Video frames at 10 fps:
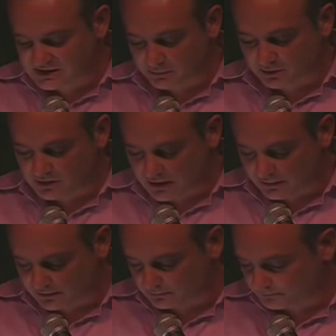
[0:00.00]
summer of
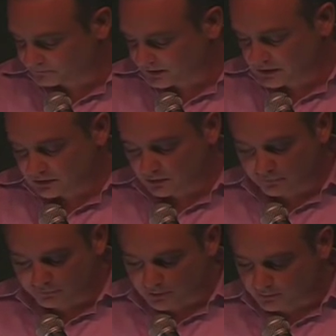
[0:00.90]
nothing. No
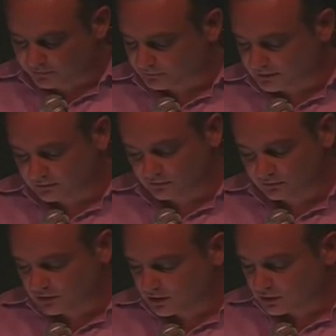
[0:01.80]
fun with
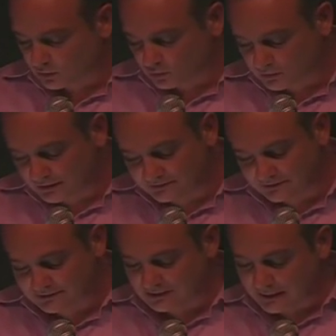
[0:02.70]
friends, no crazy
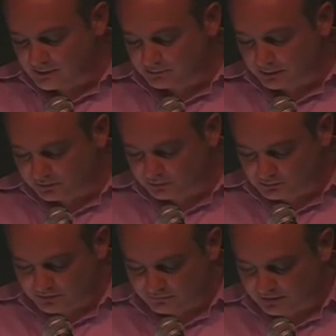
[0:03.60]
excitement pumping through
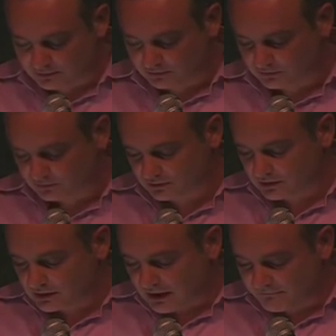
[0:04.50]
my veins.
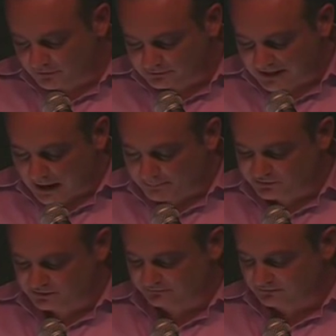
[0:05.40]
I felt the
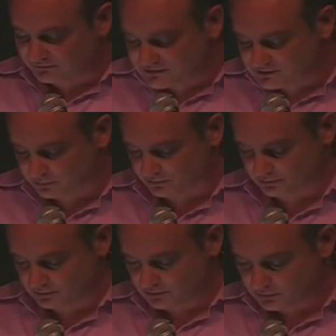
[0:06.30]
opposite of
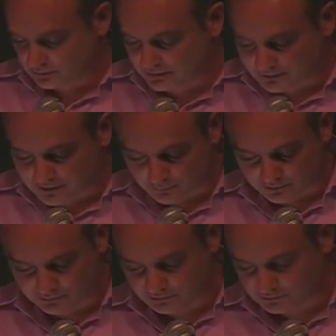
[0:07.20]
invincible, whatever that
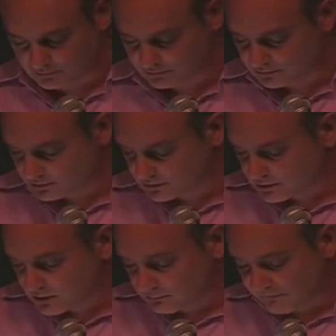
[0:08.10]
was.
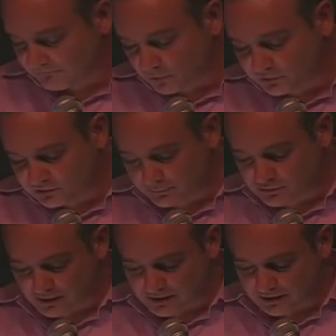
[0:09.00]
My folks kept
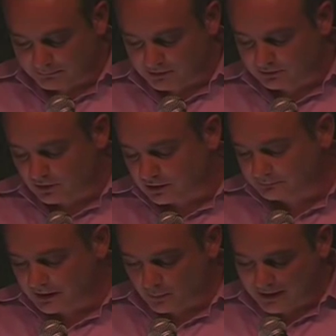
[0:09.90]
trying to get me to talk
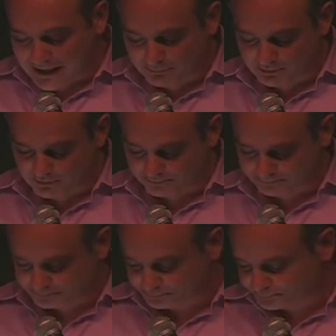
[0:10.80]
about what happened
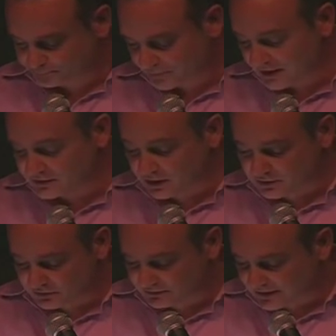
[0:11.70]
and to
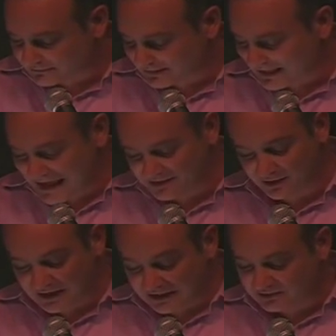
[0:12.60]
understand that I hadn't
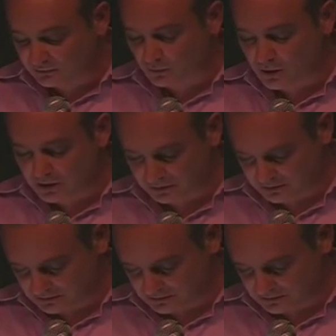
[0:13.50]
done anything wrong.